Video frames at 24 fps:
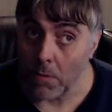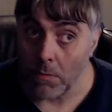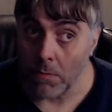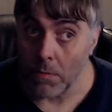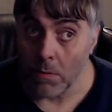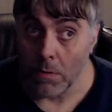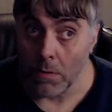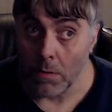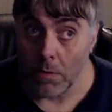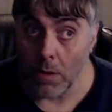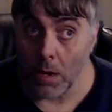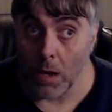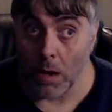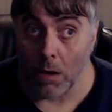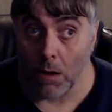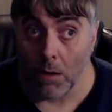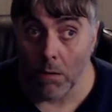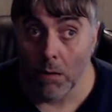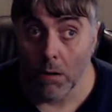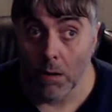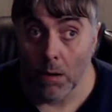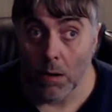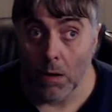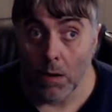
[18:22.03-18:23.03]

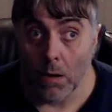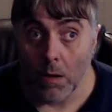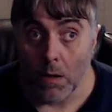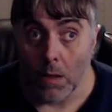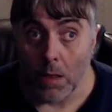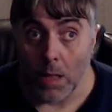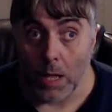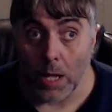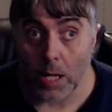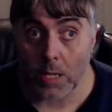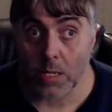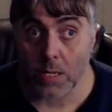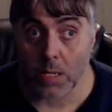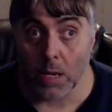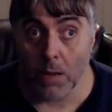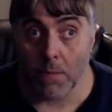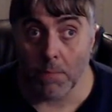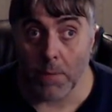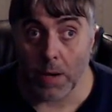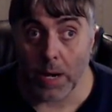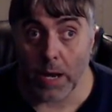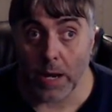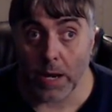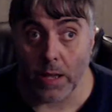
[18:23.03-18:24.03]
No. That's
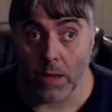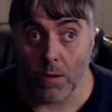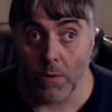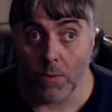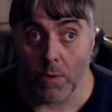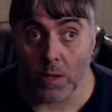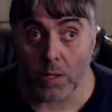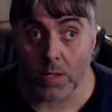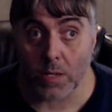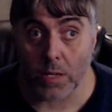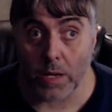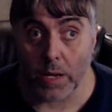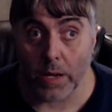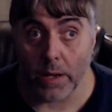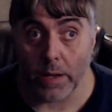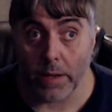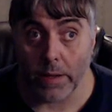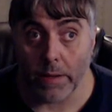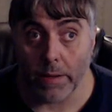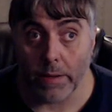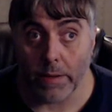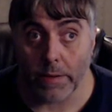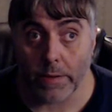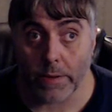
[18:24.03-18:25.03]
somebody who wants to
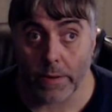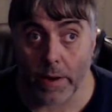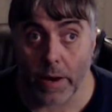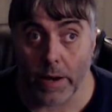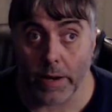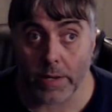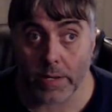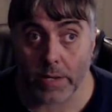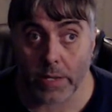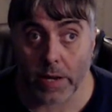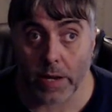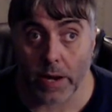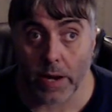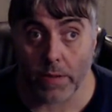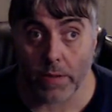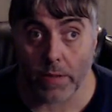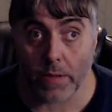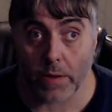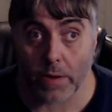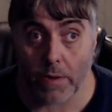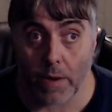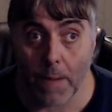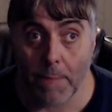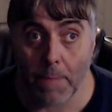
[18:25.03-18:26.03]
try to scare the
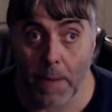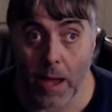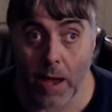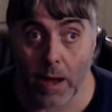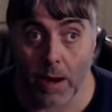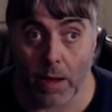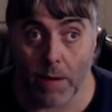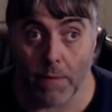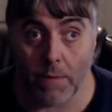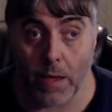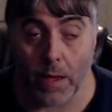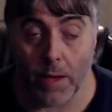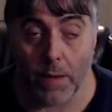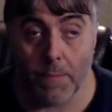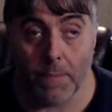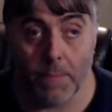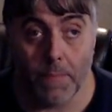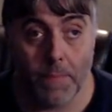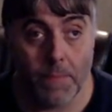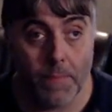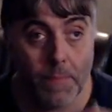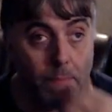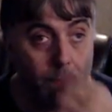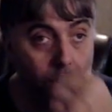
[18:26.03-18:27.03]
crap out of you
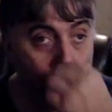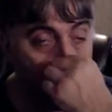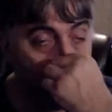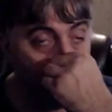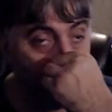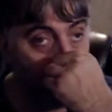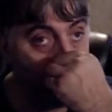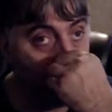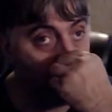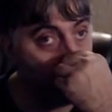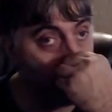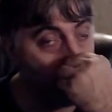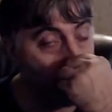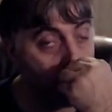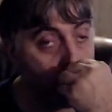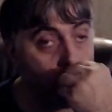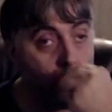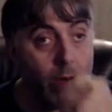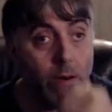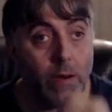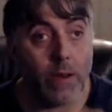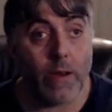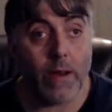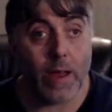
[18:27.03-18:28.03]
and
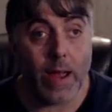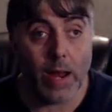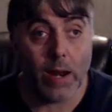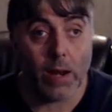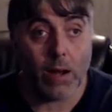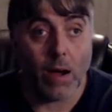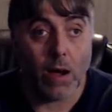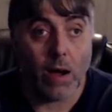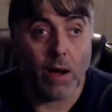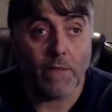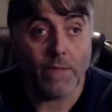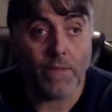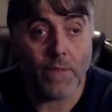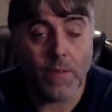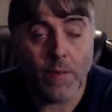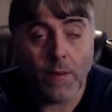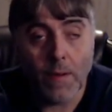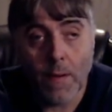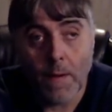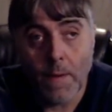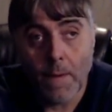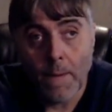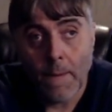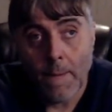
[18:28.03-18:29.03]
tear your head off.
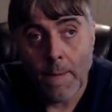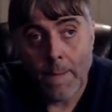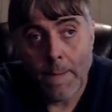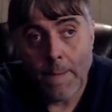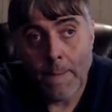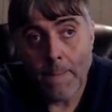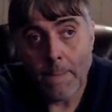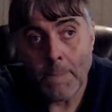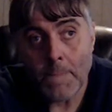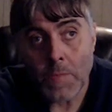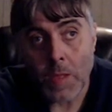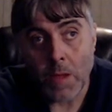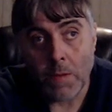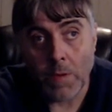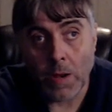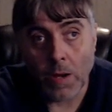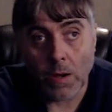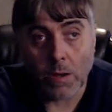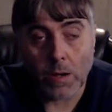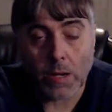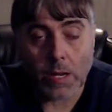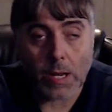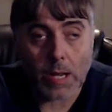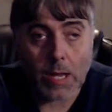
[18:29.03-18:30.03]
I mean,
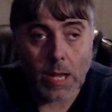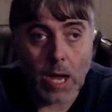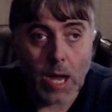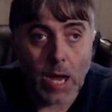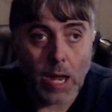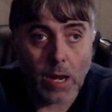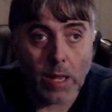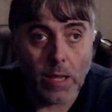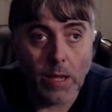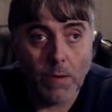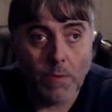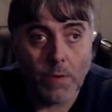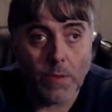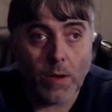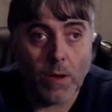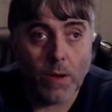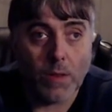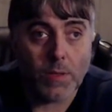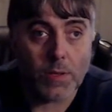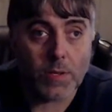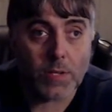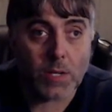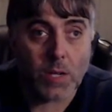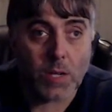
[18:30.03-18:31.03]
look at Kali with all
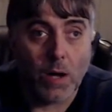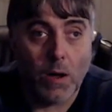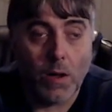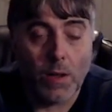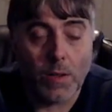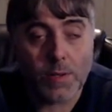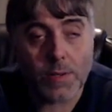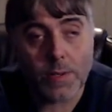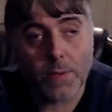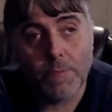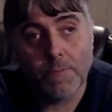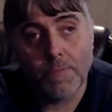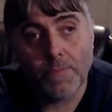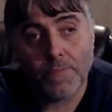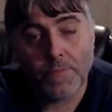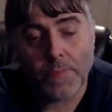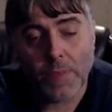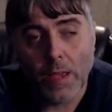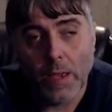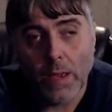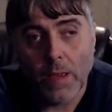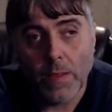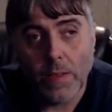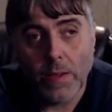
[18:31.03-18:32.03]
the skulls.
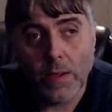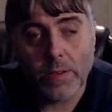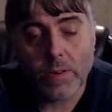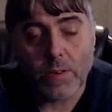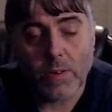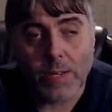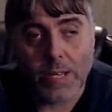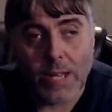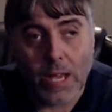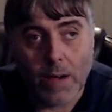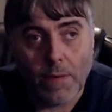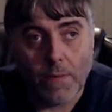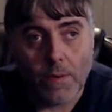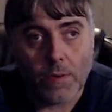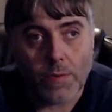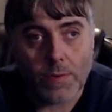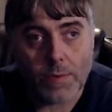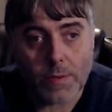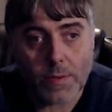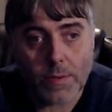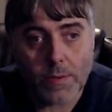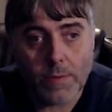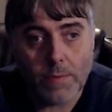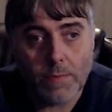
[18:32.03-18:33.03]
These are
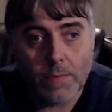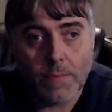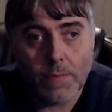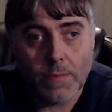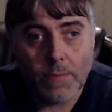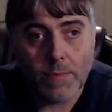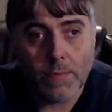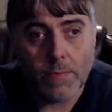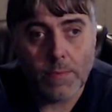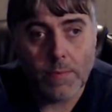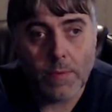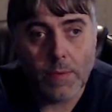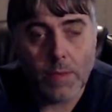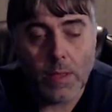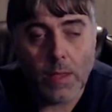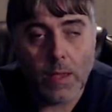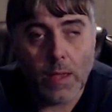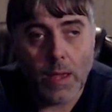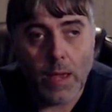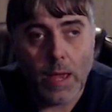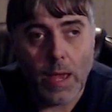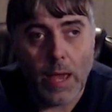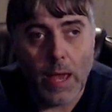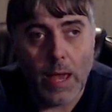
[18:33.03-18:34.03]
devils.
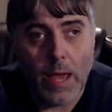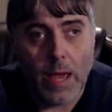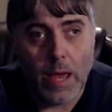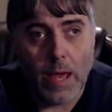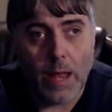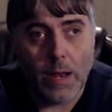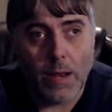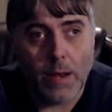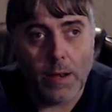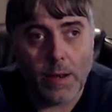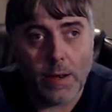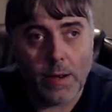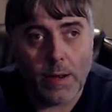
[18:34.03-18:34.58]
And